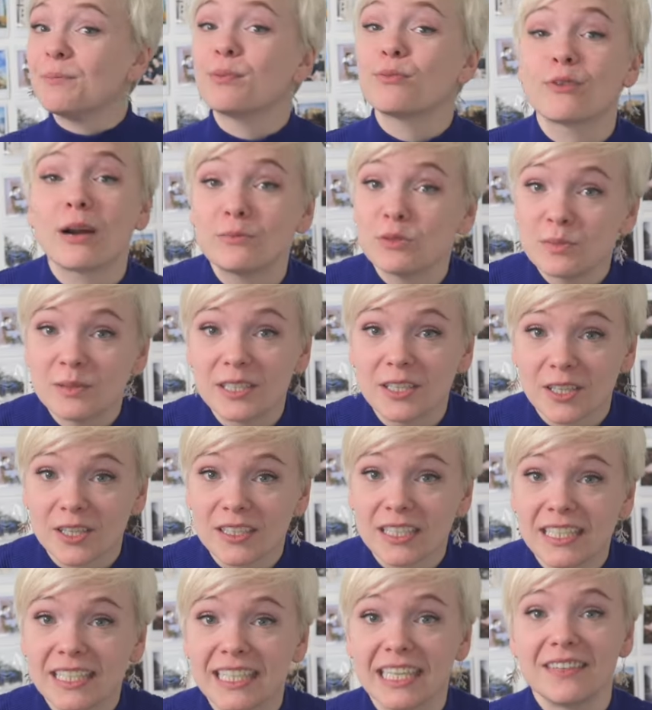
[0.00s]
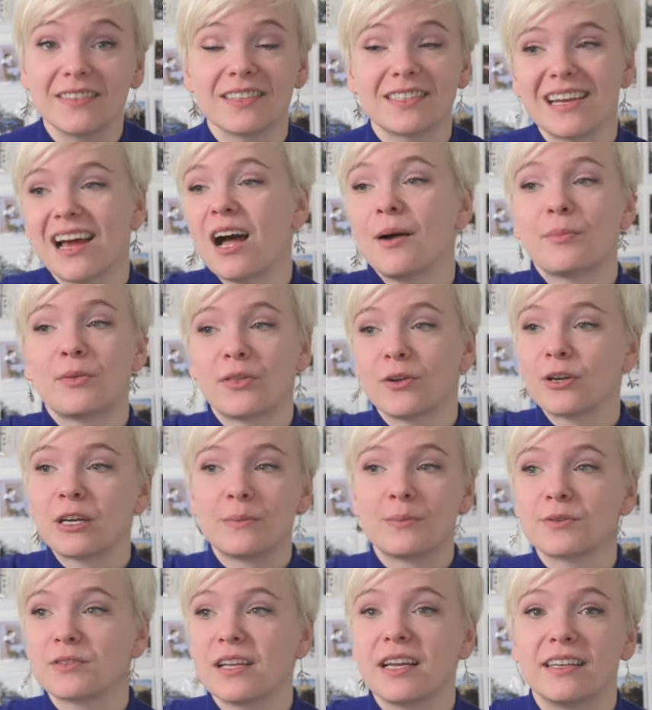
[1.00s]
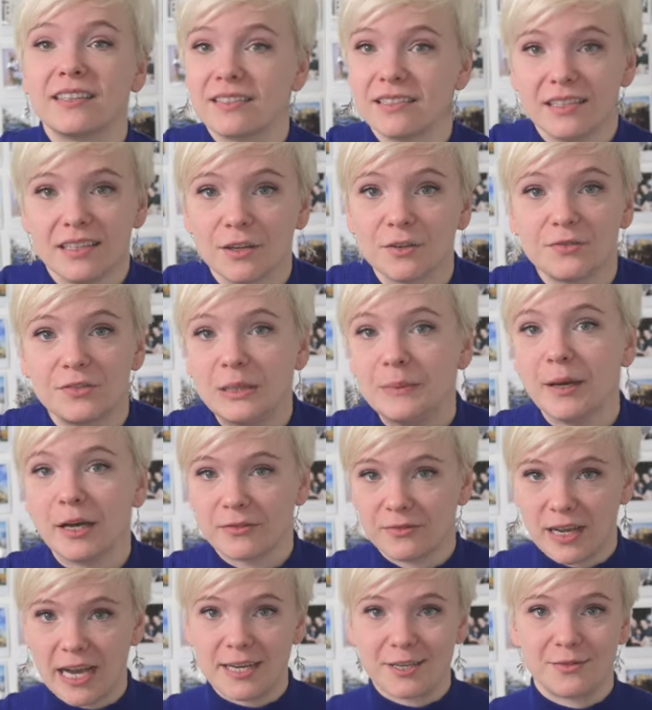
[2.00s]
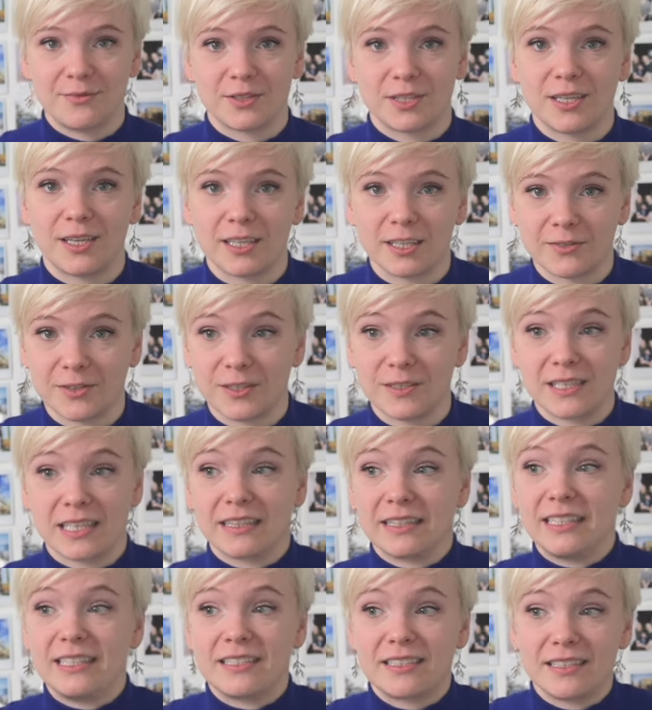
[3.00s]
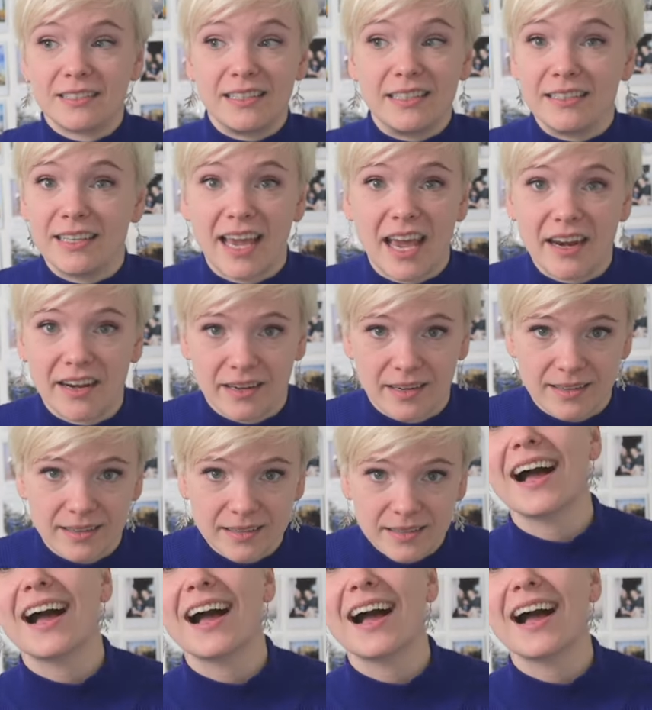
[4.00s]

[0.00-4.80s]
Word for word: probably earning in the top 30% of female fashion photographers, at least in Canada.